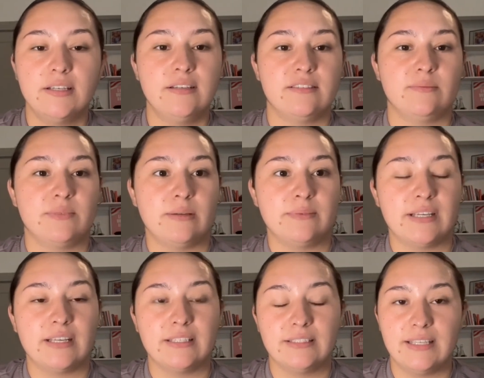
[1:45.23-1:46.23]
Sometimes it
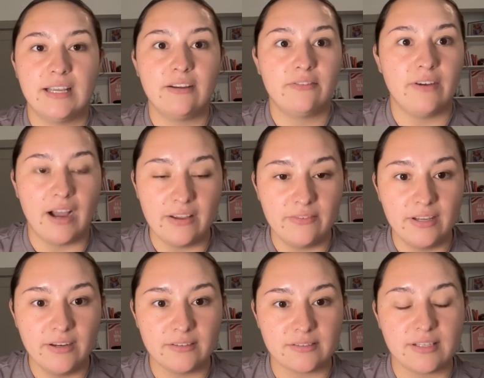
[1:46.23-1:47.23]
can take 5
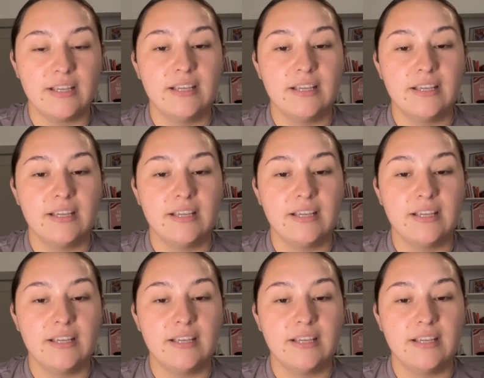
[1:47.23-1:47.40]
years.